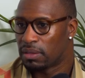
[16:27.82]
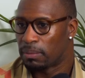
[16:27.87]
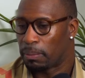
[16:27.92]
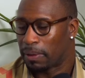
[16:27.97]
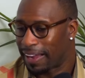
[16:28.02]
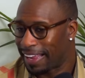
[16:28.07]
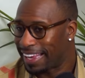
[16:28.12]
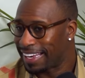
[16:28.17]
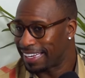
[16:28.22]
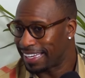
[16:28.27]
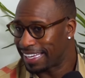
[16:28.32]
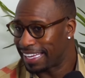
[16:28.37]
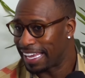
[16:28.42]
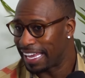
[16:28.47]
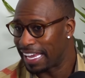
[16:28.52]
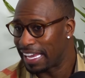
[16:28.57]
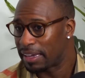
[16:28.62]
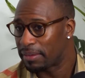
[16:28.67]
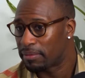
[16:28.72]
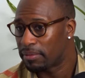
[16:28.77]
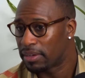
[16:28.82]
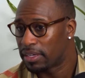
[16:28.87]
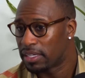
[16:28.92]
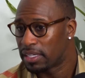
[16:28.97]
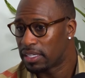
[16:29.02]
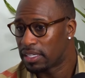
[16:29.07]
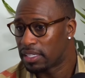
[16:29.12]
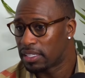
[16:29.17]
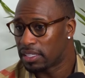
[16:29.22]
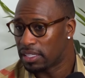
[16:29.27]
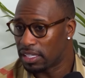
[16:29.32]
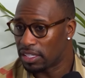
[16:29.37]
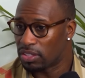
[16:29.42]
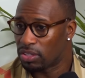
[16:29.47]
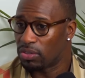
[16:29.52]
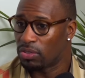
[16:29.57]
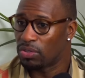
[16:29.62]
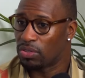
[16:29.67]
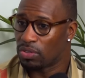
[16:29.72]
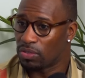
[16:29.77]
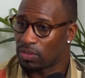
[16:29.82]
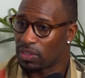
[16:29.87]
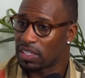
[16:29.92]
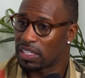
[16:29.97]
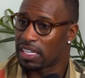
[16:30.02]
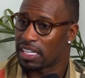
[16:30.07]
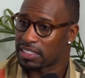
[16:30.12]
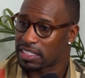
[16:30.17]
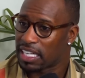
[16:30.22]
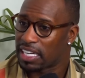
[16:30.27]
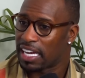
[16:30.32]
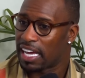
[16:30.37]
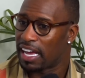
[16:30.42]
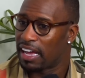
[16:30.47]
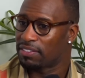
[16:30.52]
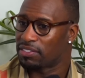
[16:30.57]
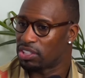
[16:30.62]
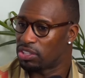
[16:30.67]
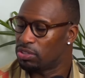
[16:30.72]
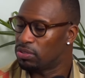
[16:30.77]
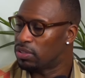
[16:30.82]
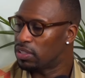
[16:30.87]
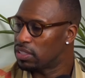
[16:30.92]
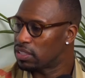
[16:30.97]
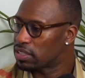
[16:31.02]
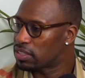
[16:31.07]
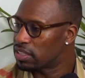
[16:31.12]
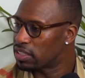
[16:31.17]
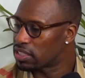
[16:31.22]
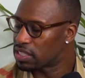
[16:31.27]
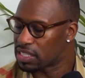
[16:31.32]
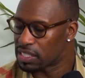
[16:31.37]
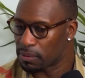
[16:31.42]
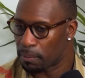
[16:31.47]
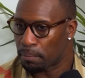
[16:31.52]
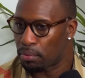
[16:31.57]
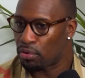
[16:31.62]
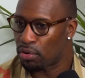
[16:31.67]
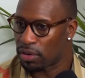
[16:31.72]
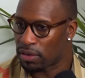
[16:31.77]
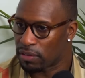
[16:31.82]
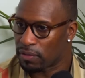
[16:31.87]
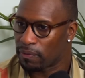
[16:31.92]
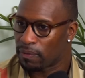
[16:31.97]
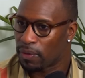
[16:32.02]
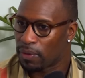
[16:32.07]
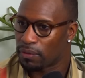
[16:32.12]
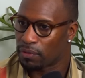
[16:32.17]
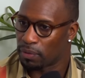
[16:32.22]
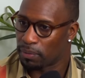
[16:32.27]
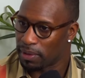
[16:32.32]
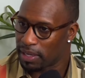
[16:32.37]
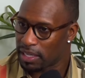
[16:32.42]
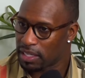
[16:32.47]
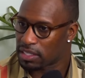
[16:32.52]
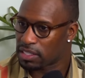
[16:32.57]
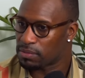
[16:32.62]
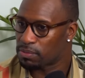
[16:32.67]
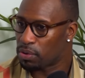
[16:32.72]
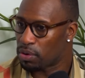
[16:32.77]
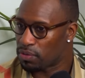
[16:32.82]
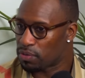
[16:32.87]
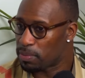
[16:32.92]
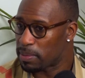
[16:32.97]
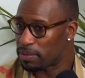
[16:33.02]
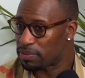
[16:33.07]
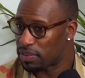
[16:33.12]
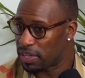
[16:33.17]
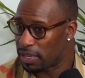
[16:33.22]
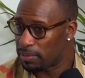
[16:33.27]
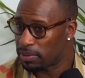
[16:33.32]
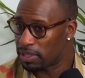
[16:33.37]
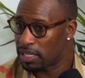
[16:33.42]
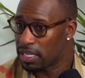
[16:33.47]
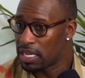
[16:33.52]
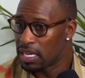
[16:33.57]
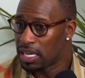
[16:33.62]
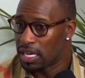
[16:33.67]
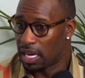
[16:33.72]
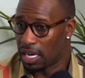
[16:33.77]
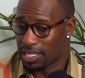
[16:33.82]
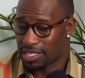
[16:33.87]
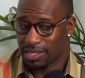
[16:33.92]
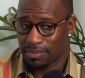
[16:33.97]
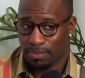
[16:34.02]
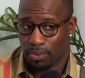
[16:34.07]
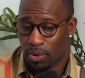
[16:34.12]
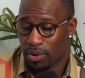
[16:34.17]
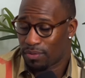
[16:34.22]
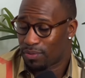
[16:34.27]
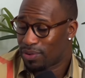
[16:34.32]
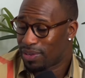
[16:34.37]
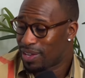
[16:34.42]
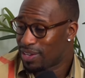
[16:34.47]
playing the game, then you realize, hey, I have to do this. This is important for me. It's important for my family. And it's important for